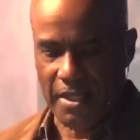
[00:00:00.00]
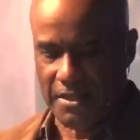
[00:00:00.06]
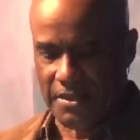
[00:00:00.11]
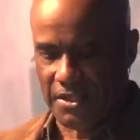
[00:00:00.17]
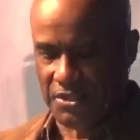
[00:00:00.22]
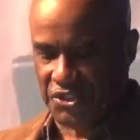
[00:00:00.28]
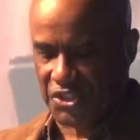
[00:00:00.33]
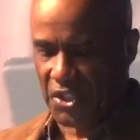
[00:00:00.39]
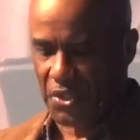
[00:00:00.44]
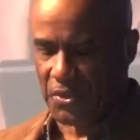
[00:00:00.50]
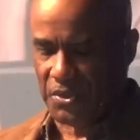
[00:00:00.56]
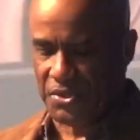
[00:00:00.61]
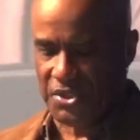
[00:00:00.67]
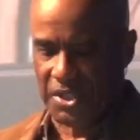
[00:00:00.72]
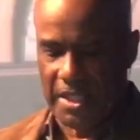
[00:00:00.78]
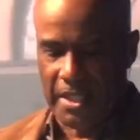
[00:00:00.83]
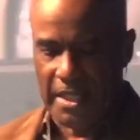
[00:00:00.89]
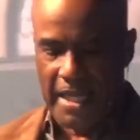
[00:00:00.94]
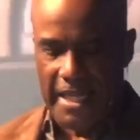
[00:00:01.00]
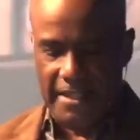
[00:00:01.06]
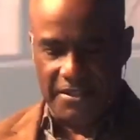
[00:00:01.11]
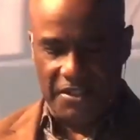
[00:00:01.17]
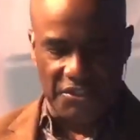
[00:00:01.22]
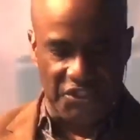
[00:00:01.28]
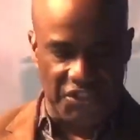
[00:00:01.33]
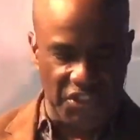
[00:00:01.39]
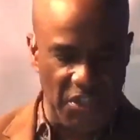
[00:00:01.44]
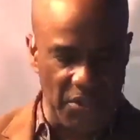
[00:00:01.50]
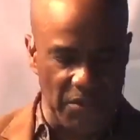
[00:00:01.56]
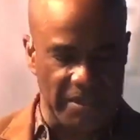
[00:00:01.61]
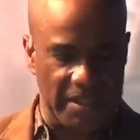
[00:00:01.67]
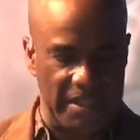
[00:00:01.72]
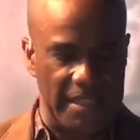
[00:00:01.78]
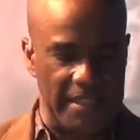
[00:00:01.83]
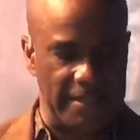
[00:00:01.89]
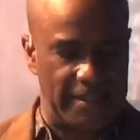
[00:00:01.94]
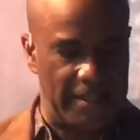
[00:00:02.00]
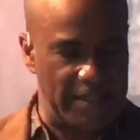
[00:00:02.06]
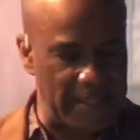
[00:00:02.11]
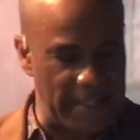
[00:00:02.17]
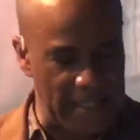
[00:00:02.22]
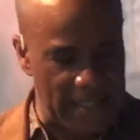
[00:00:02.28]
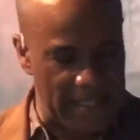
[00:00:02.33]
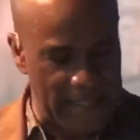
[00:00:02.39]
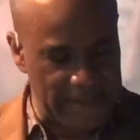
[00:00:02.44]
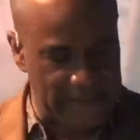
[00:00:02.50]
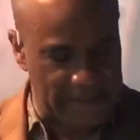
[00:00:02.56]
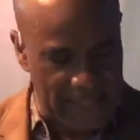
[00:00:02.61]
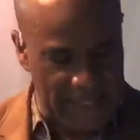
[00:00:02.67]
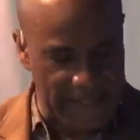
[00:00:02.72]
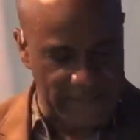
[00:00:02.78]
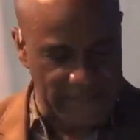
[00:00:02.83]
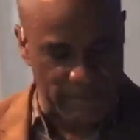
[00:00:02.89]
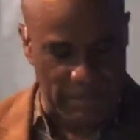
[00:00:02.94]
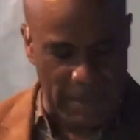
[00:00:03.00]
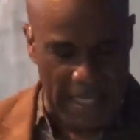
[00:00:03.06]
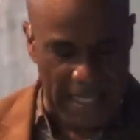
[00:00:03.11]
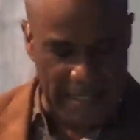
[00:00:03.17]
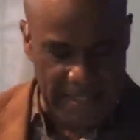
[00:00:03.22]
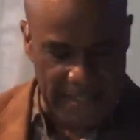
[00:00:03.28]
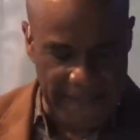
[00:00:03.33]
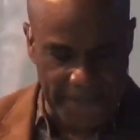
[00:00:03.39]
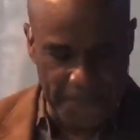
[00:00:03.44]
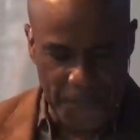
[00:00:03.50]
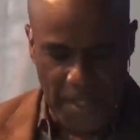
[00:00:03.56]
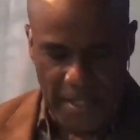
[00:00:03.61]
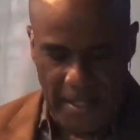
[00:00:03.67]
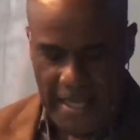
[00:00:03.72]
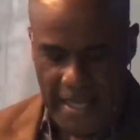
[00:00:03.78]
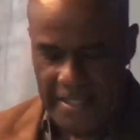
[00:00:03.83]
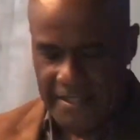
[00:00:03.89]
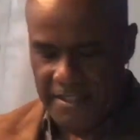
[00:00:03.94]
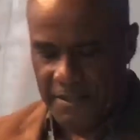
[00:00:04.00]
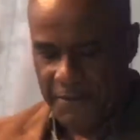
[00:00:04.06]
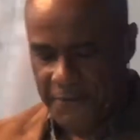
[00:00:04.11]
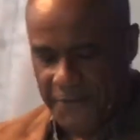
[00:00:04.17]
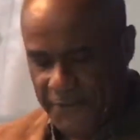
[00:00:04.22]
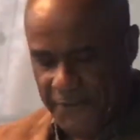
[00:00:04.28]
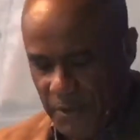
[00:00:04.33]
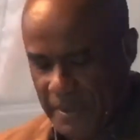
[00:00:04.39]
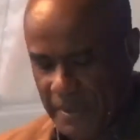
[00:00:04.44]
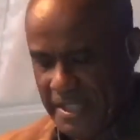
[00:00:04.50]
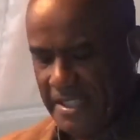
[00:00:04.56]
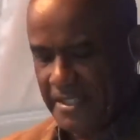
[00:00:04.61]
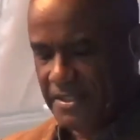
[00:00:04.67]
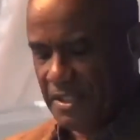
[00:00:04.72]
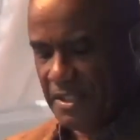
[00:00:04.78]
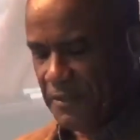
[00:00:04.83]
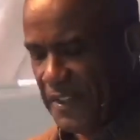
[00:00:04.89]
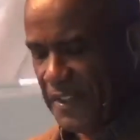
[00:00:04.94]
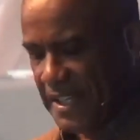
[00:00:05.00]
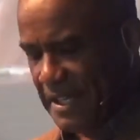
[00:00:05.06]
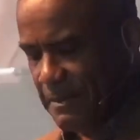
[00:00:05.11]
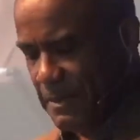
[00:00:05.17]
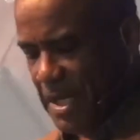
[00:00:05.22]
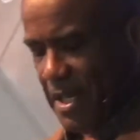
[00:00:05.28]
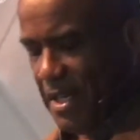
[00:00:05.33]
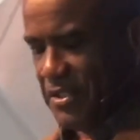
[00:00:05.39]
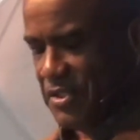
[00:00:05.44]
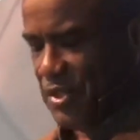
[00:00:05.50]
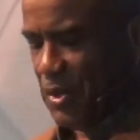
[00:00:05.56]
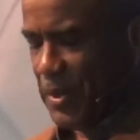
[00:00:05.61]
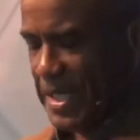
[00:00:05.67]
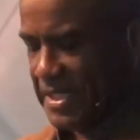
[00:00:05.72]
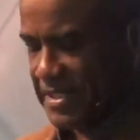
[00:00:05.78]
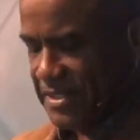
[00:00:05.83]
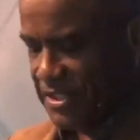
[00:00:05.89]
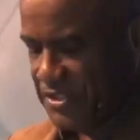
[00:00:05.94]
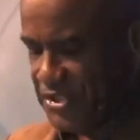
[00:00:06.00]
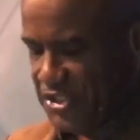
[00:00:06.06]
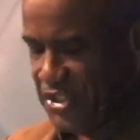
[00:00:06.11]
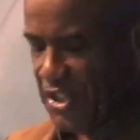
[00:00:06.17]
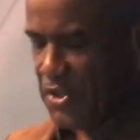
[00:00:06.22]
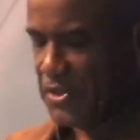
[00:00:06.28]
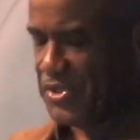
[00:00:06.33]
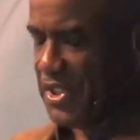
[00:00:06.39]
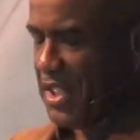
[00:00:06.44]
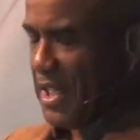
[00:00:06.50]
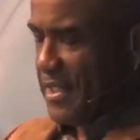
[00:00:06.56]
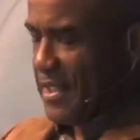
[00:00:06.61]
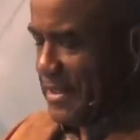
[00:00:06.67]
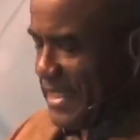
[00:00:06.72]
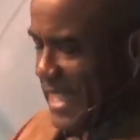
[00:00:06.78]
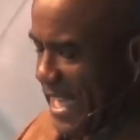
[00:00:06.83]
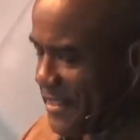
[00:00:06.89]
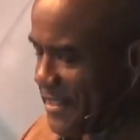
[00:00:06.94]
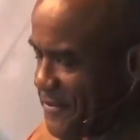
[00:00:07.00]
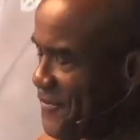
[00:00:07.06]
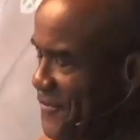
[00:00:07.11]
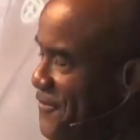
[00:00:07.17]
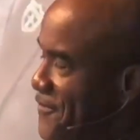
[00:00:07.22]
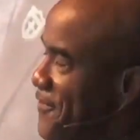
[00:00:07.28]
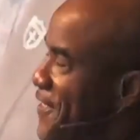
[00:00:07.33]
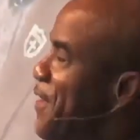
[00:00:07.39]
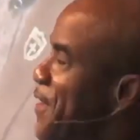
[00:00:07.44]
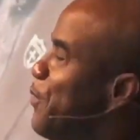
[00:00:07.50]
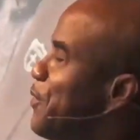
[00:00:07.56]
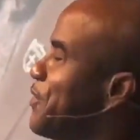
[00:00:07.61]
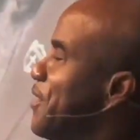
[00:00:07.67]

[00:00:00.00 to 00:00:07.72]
the church, and the church is, is his body and the fullness of him. So it's the church that fills